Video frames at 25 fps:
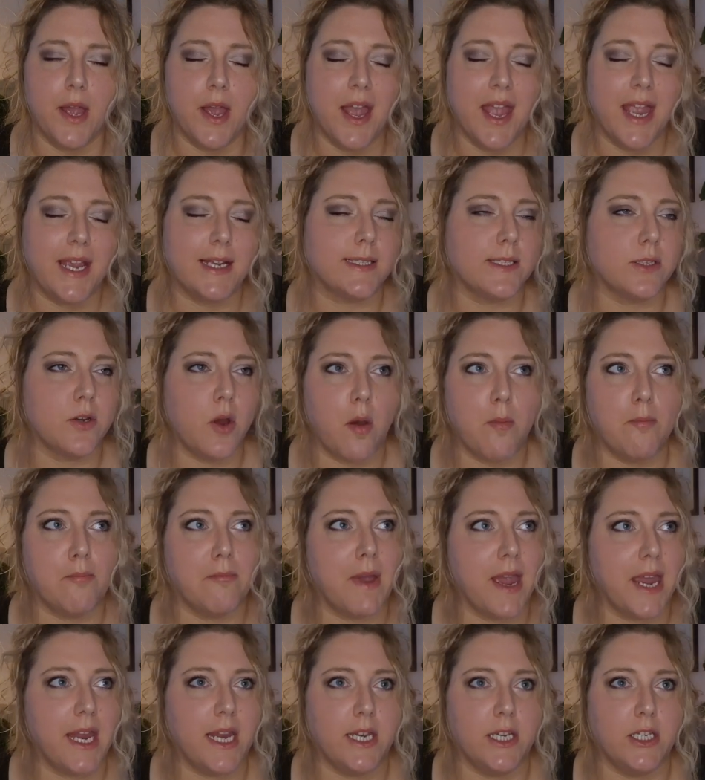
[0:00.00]
It's not a
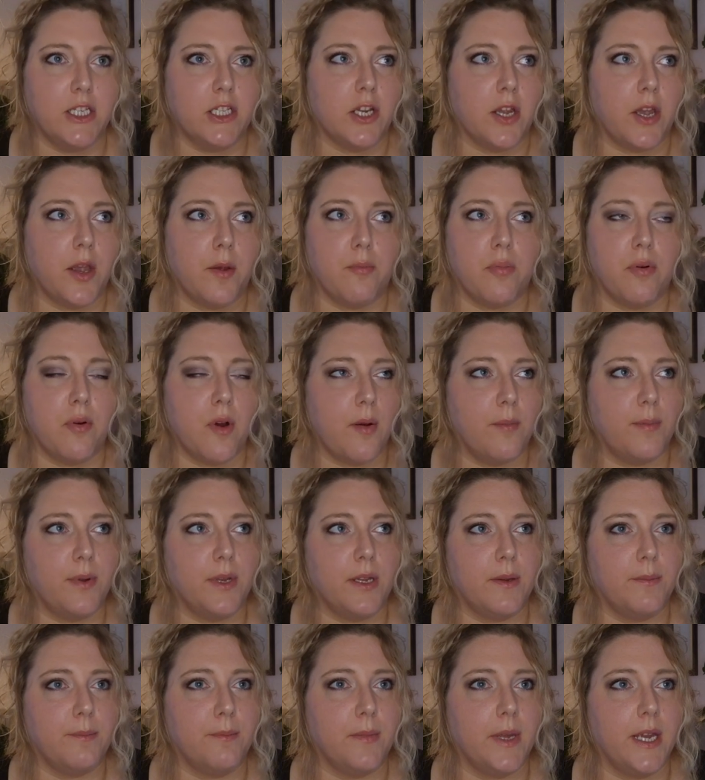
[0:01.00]
major
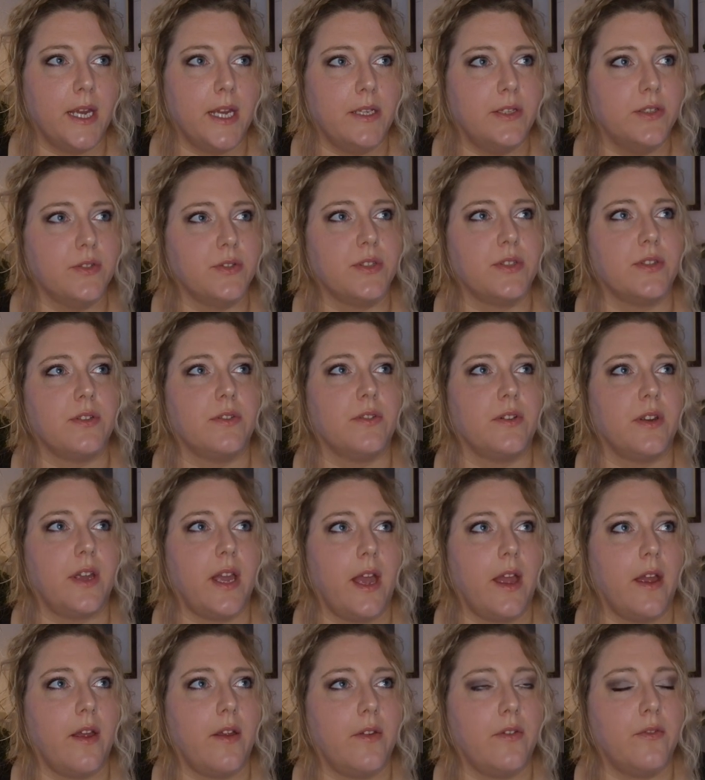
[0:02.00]
problem. He doesn't
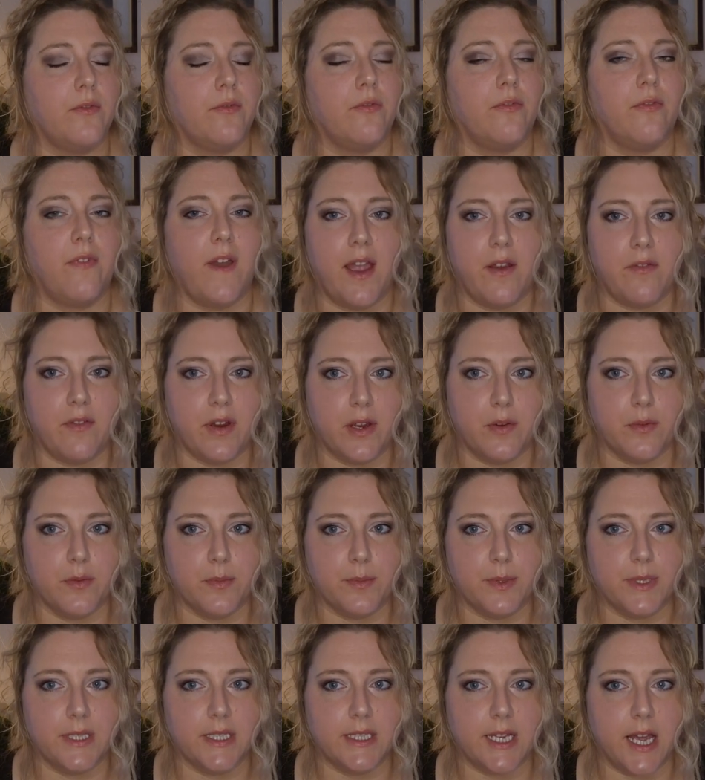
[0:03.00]
get very
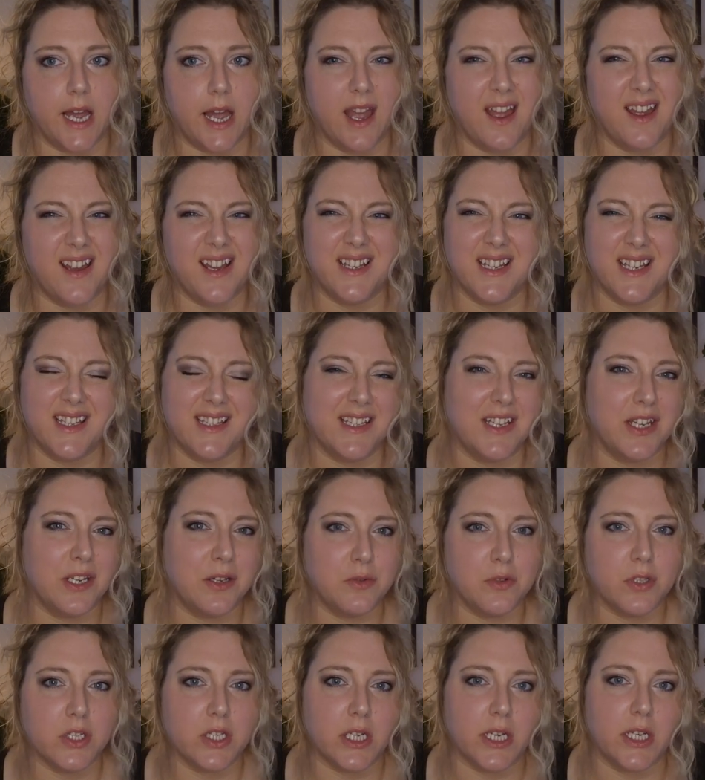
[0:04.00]
upset,
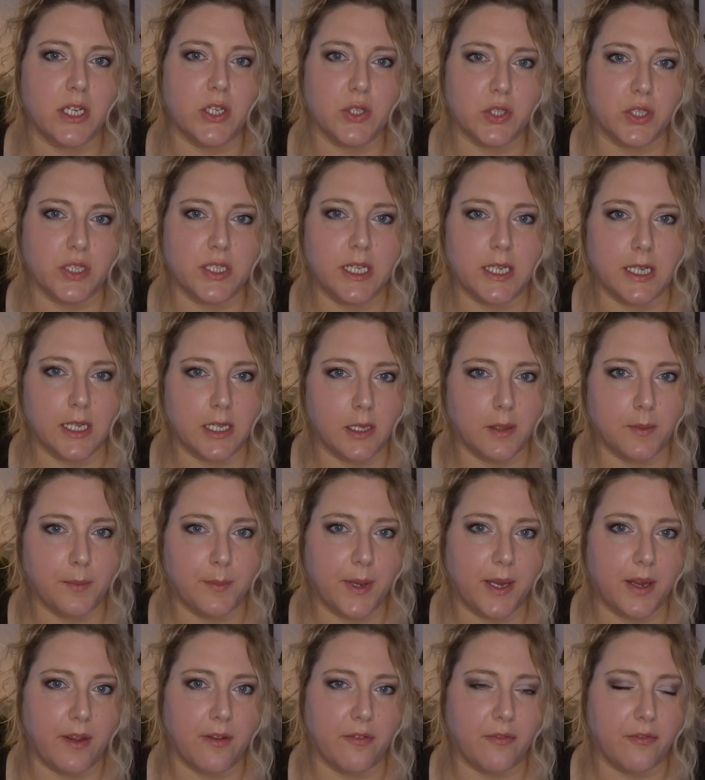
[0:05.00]
usually just a little
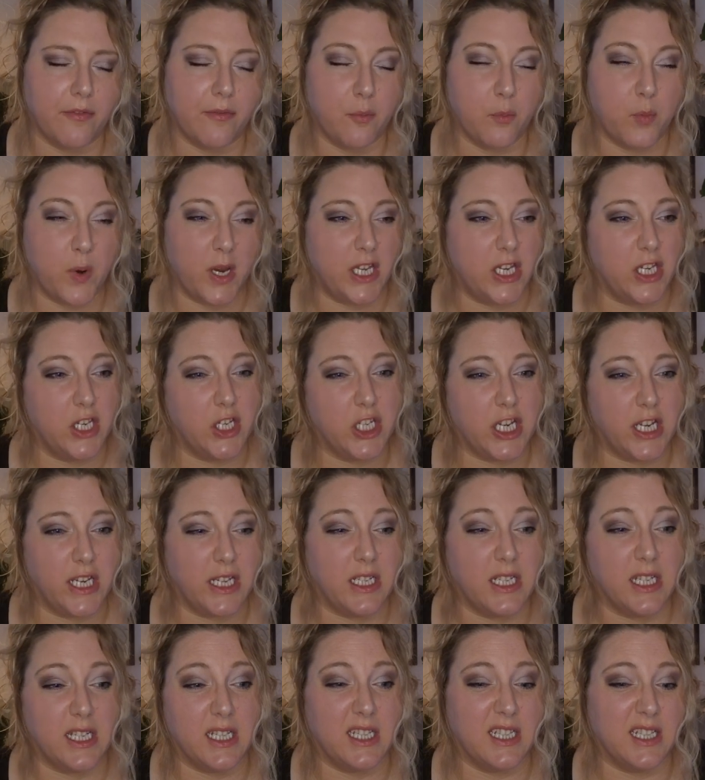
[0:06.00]
bit of
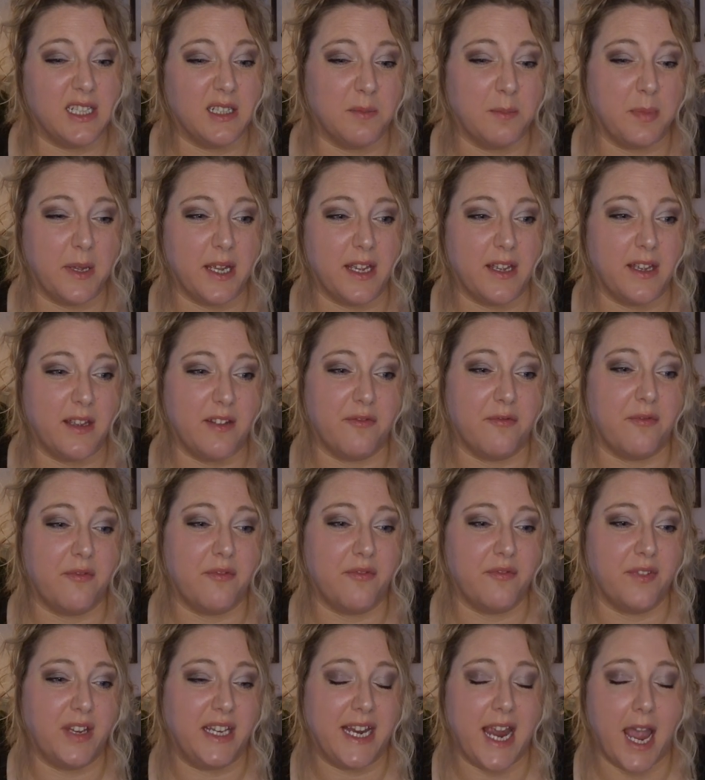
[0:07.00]
whinging, a little bit of
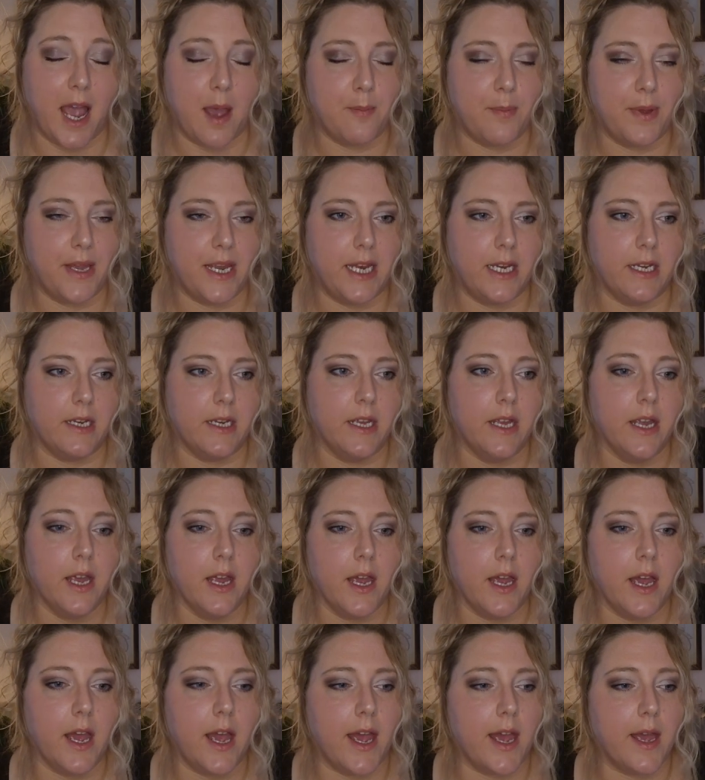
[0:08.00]
yapping,
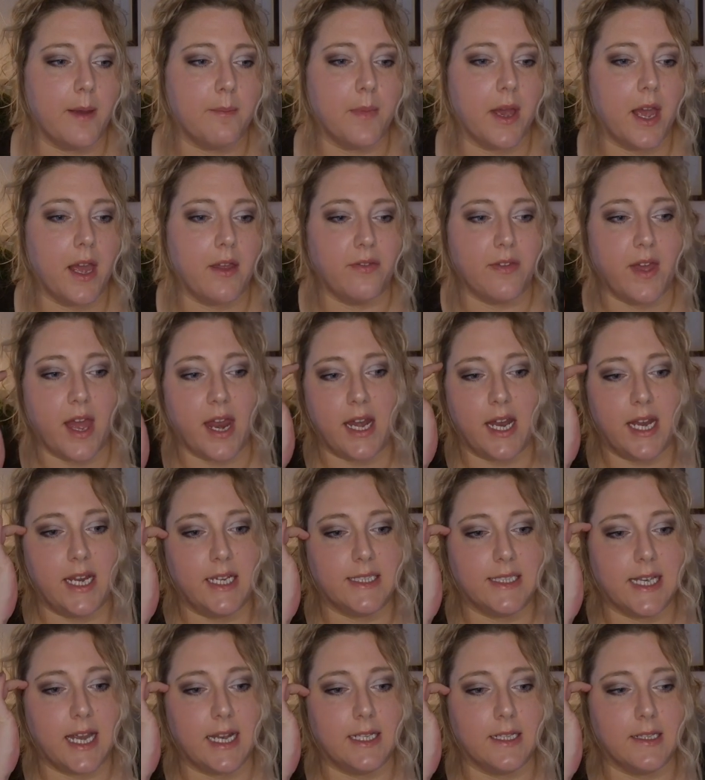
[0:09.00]
and then he
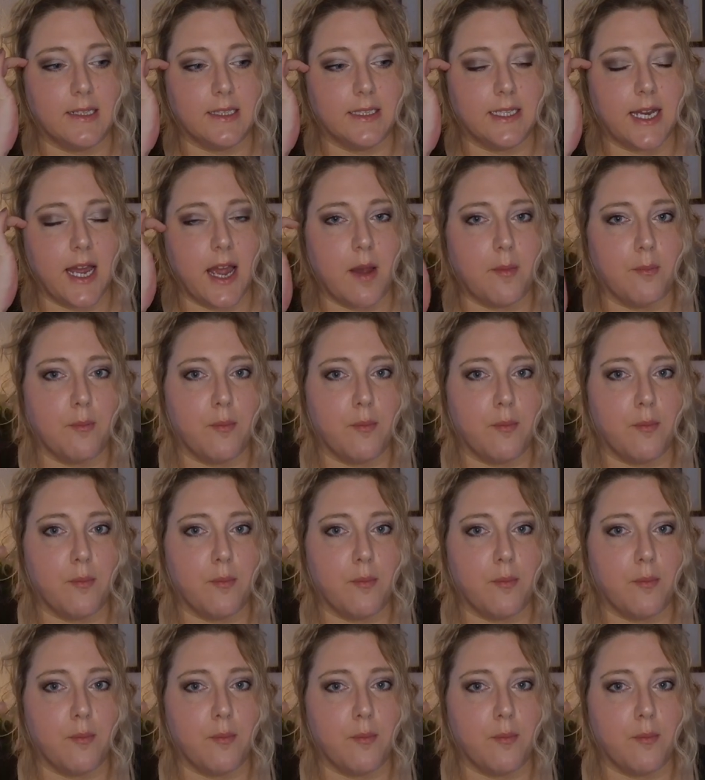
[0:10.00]
settles down.